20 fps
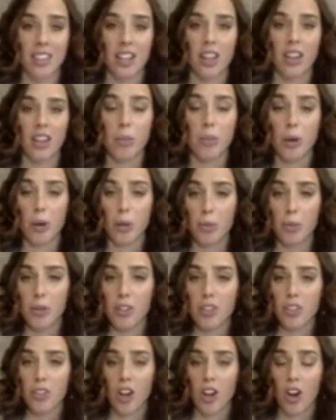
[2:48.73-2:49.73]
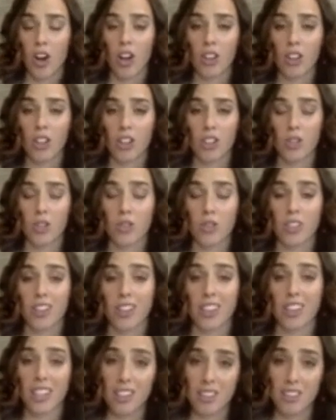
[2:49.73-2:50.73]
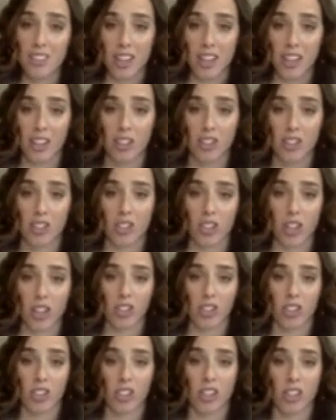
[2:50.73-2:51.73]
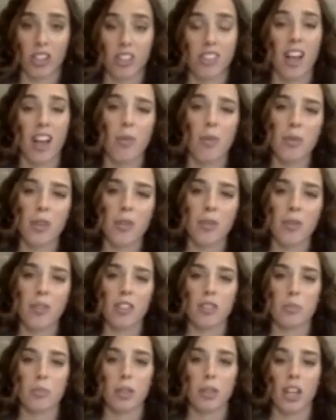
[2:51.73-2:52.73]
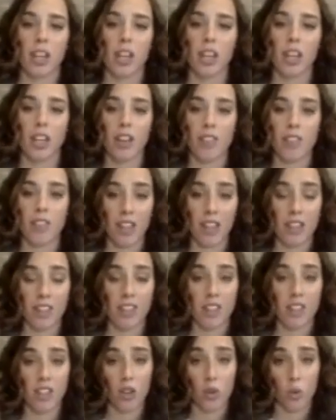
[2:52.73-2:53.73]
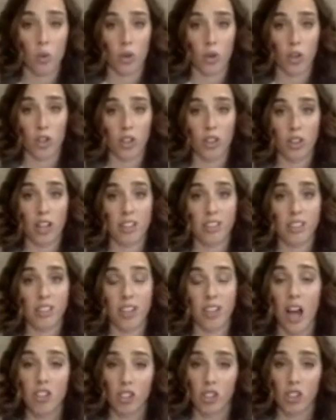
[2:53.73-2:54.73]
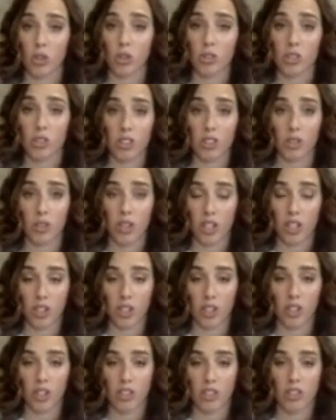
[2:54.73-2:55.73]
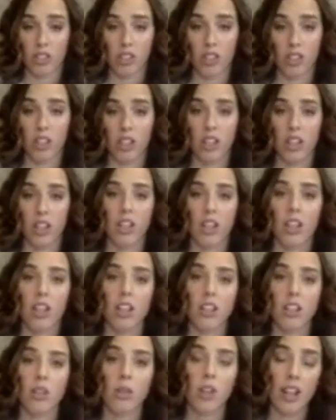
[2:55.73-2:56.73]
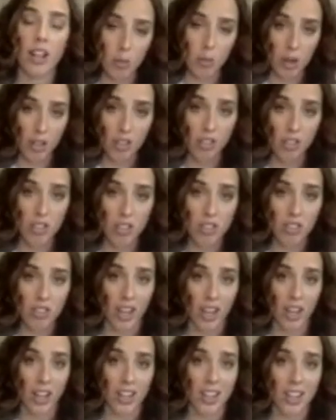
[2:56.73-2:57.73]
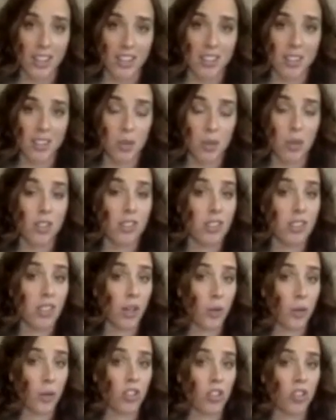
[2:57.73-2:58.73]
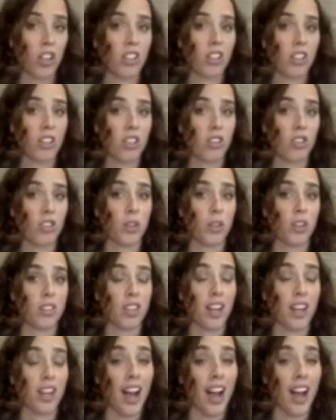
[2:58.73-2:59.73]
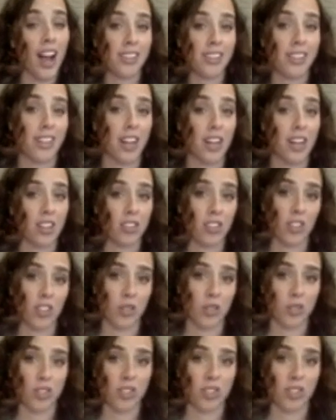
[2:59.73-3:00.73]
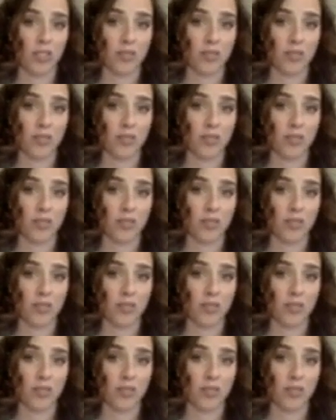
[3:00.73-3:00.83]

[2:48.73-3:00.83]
The purpose of an author using this text structure is to help them explain events in an order that's logical to the readers. Let's watch the skit and see what sequence transition words that I decided to use.